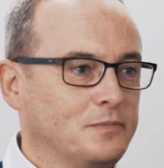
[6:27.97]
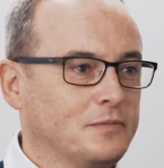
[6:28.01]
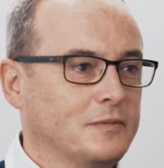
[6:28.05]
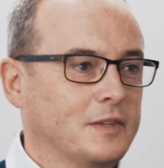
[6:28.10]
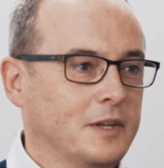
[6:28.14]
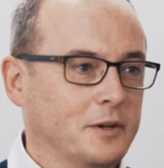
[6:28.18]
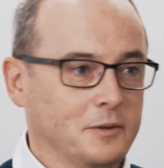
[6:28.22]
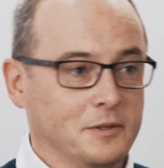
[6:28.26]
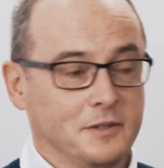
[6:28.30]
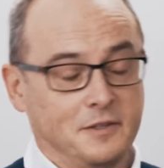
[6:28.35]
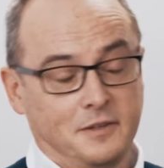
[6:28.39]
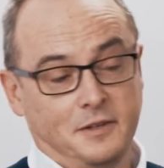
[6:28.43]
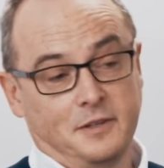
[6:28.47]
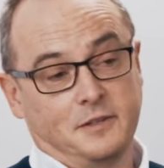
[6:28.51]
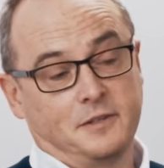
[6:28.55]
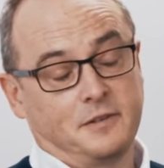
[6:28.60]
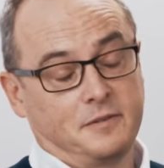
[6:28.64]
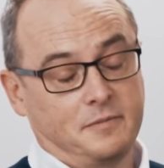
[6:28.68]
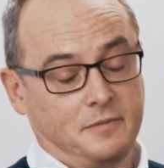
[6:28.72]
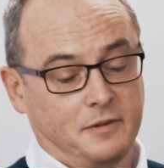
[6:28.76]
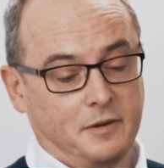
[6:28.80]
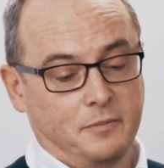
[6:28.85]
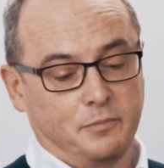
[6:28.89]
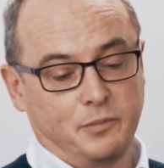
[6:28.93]
Now
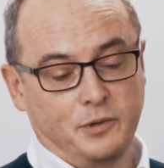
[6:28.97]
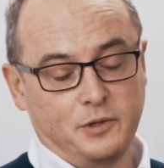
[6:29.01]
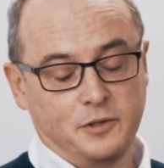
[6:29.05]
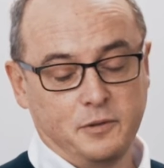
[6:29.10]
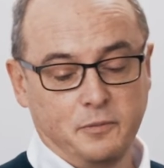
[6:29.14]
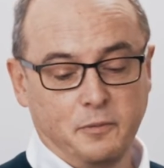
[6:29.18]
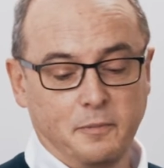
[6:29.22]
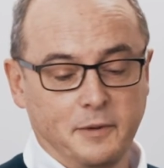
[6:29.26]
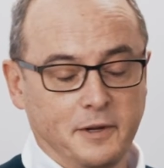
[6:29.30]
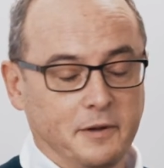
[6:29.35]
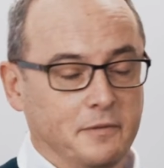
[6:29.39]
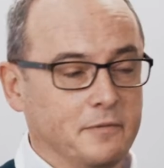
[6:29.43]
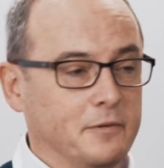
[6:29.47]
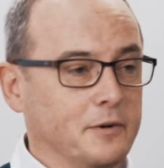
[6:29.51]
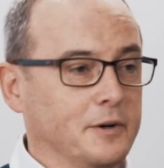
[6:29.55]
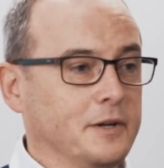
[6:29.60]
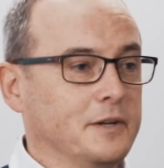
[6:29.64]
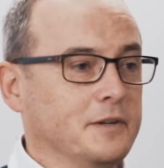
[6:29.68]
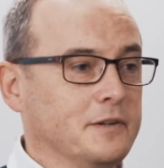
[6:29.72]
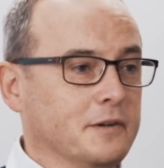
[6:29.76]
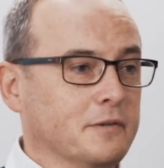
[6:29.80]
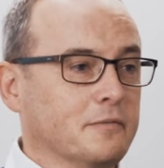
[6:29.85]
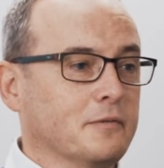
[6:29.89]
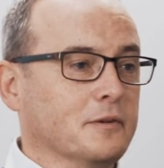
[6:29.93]
it's presumably a very
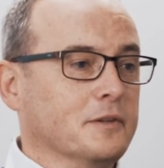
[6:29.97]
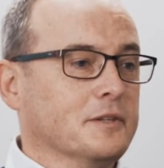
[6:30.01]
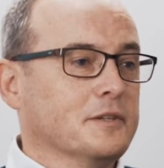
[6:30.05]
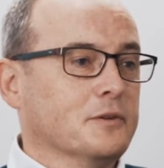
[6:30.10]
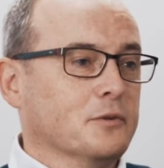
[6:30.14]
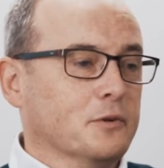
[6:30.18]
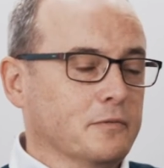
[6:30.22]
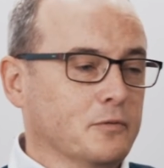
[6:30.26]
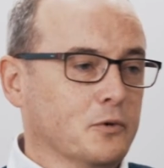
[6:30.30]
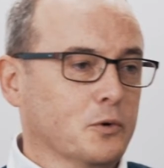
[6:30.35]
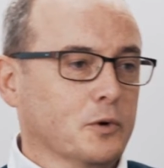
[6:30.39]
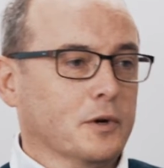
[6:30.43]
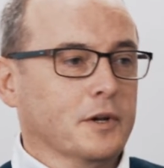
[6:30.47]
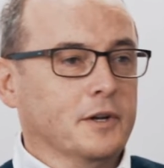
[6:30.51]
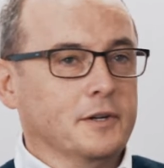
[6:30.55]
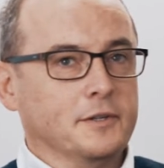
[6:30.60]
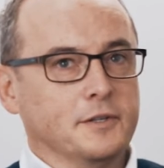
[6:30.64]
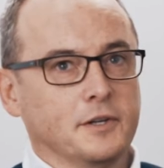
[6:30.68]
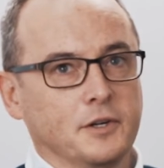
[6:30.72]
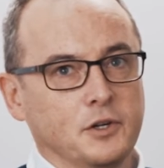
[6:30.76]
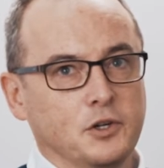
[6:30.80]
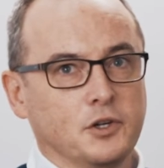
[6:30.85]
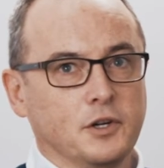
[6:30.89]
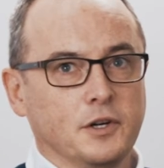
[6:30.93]
different sort of
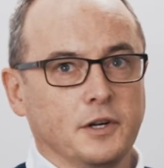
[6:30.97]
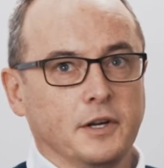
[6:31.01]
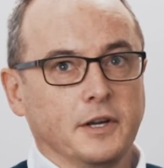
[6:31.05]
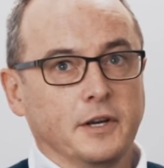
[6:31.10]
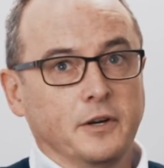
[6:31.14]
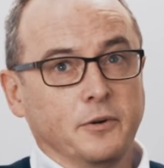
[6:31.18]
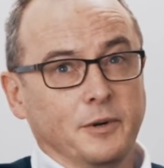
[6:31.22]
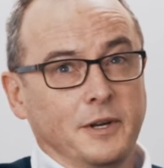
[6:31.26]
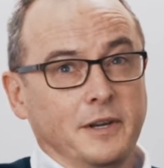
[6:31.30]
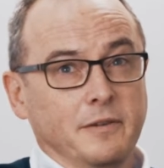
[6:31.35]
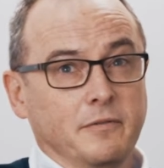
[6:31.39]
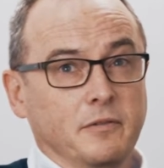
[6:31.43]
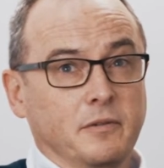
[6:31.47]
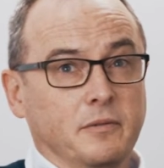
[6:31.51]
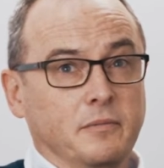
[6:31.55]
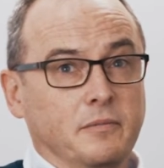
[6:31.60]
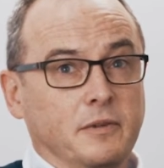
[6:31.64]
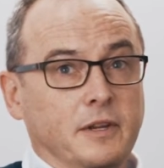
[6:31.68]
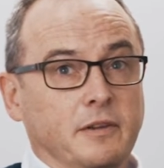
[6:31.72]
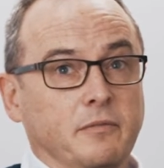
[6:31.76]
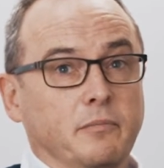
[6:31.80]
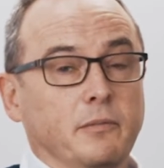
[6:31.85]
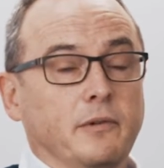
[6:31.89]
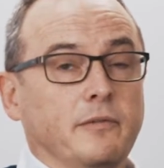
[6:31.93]
organization now. And
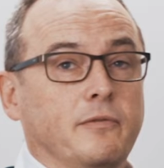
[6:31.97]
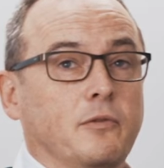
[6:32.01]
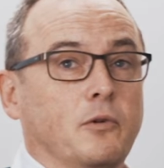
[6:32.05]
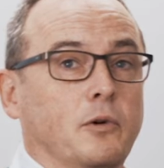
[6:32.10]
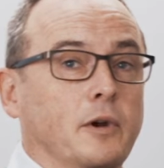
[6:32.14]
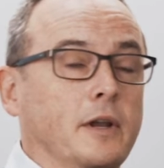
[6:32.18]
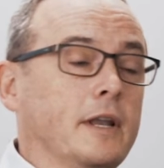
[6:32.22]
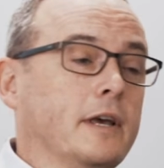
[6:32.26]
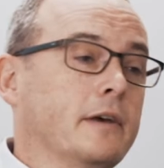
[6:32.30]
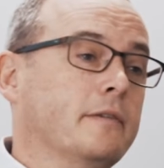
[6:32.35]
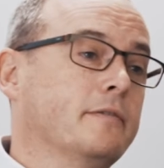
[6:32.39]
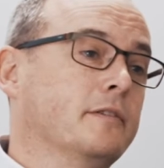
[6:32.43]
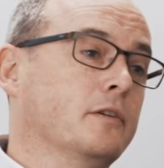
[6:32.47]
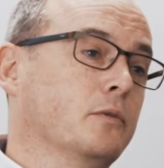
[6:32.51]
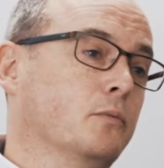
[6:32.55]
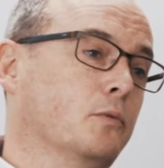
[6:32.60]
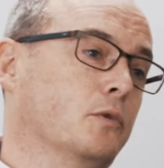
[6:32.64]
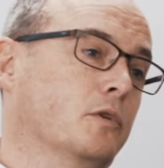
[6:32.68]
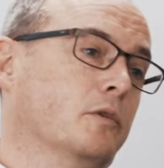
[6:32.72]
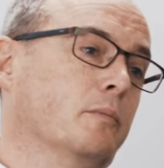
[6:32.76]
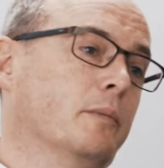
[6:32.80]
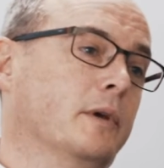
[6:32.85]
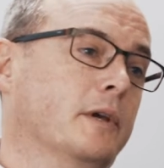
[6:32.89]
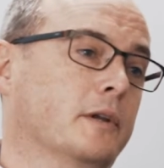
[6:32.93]
even before I left, it
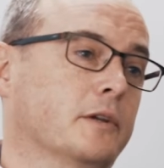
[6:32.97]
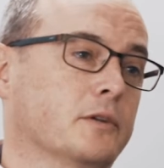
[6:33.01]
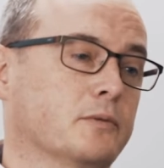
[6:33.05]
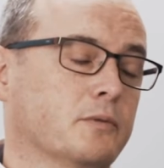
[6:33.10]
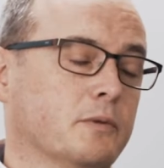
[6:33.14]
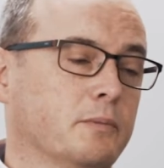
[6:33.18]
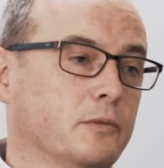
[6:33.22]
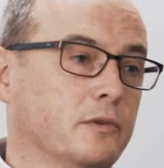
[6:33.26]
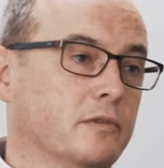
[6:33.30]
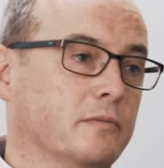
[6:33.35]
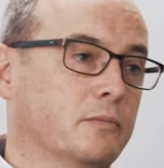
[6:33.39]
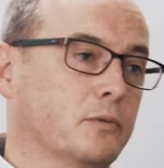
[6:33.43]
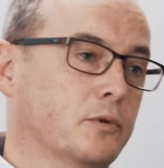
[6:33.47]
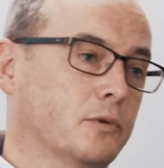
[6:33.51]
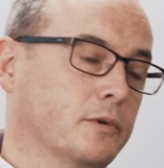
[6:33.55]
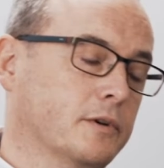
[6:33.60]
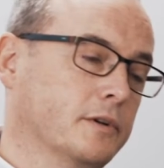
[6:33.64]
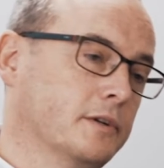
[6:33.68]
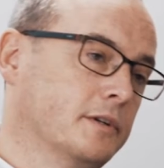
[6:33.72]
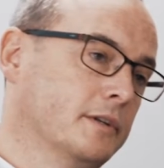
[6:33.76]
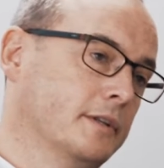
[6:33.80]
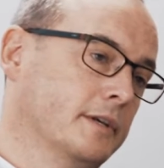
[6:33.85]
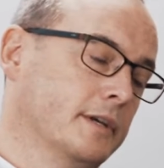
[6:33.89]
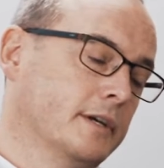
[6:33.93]
would have been as we moved more
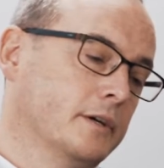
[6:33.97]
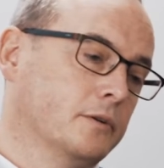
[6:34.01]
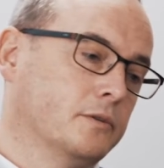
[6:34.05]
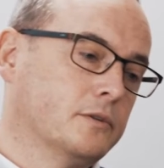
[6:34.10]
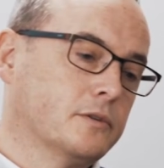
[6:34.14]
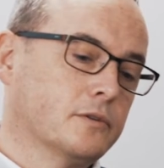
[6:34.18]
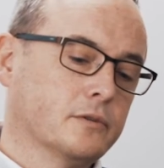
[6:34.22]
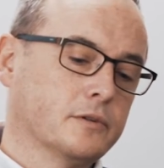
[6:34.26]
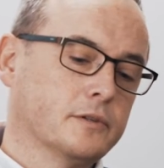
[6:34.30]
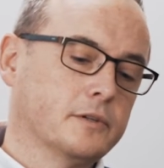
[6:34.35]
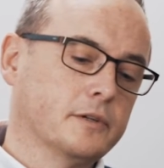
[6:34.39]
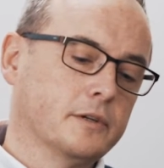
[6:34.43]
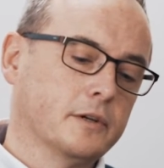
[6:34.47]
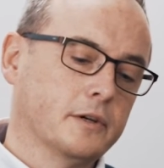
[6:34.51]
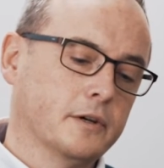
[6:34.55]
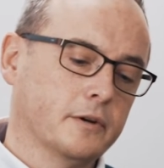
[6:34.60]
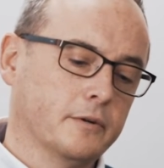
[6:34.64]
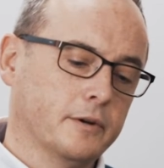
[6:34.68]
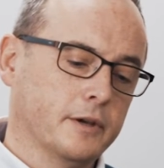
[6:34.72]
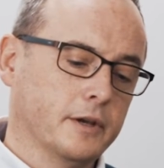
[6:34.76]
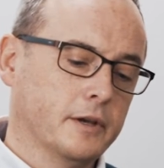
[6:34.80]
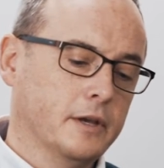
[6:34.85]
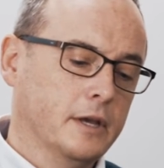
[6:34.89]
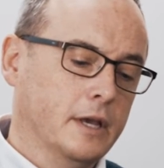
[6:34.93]
into the outsourcing
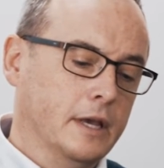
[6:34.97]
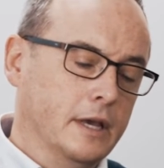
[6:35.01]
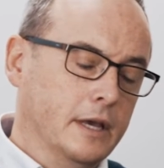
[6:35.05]
area